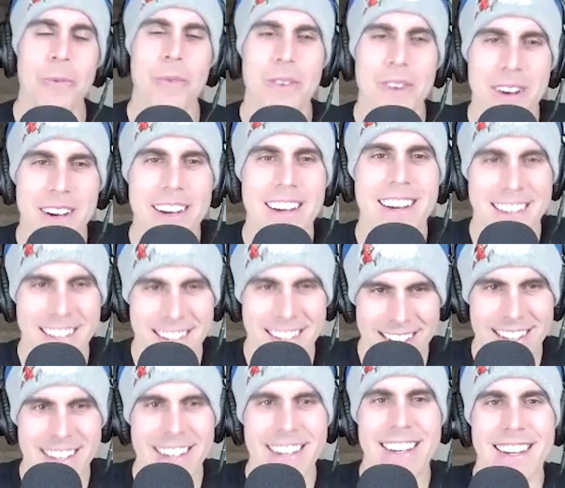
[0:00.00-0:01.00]
I'm
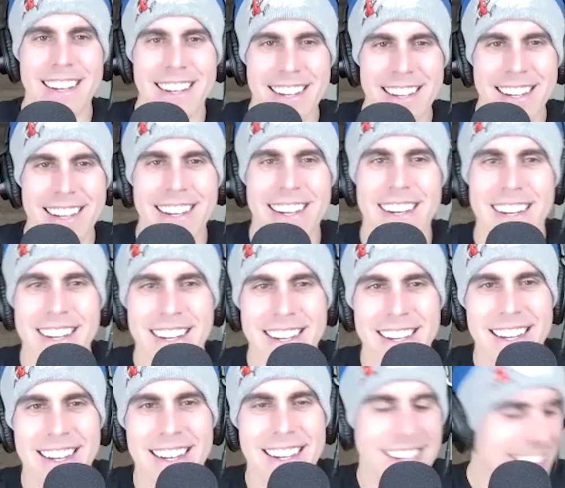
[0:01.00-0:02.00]
curious. Do you have
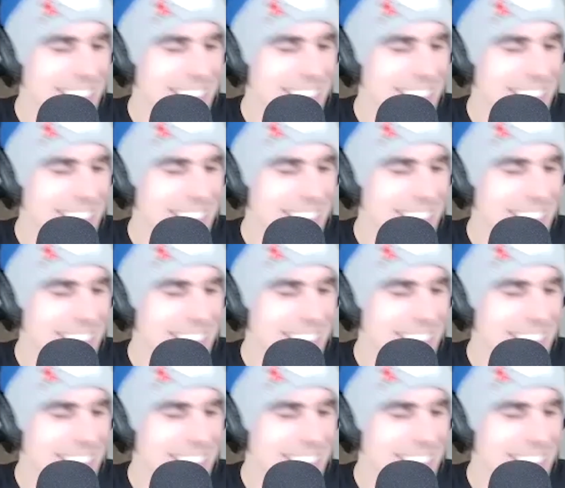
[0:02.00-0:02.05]
a